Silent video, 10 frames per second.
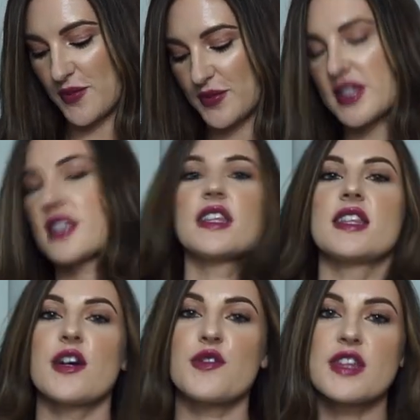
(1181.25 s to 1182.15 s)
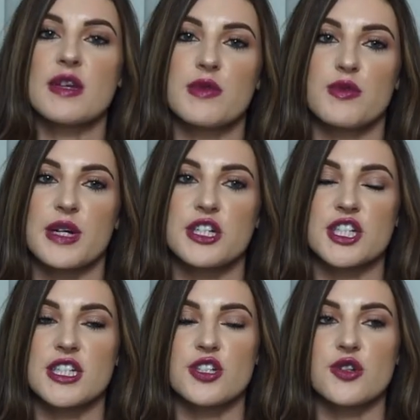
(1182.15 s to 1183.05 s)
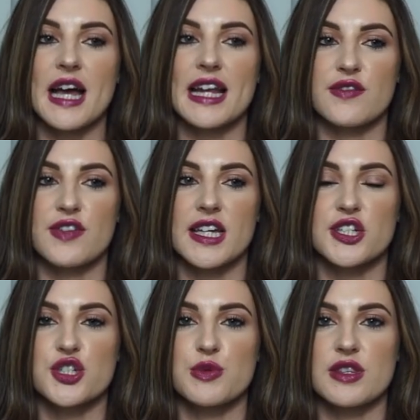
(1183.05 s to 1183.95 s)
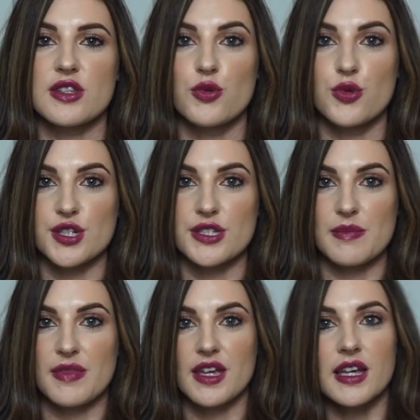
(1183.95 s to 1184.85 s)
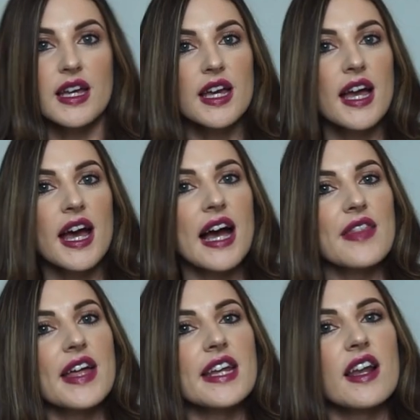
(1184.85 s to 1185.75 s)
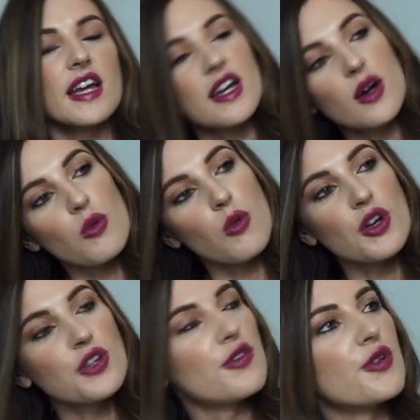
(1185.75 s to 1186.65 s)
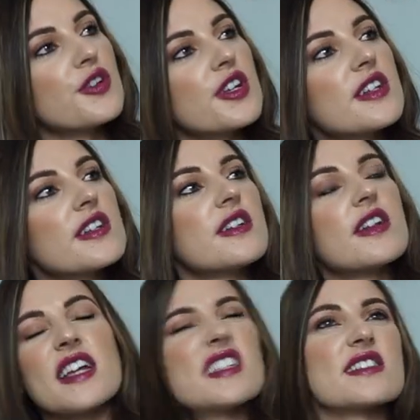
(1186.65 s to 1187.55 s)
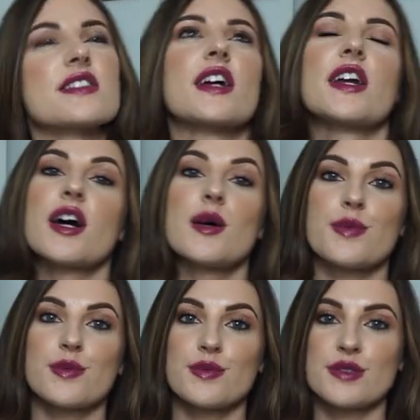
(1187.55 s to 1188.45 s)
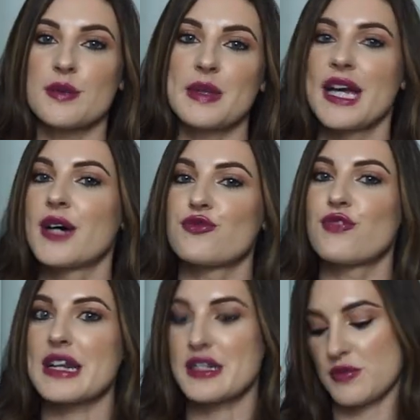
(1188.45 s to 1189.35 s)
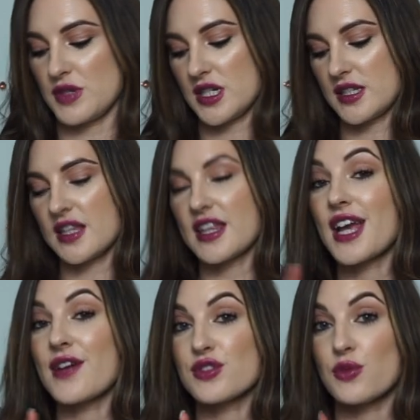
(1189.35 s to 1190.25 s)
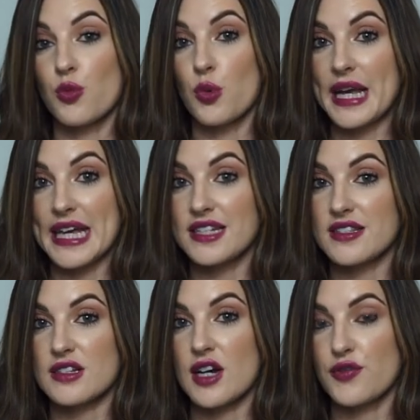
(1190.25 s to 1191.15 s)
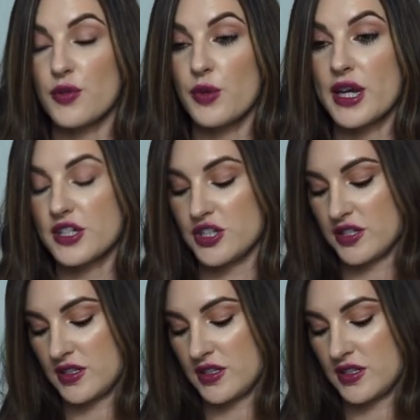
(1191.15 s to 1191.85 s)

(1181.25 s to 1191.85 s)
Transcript: Because I think the other thing with Wish is you can have that issue with you order something and then like what you've ordered like doesn't turn up, something else random does, and they have some weird stuff on Wish.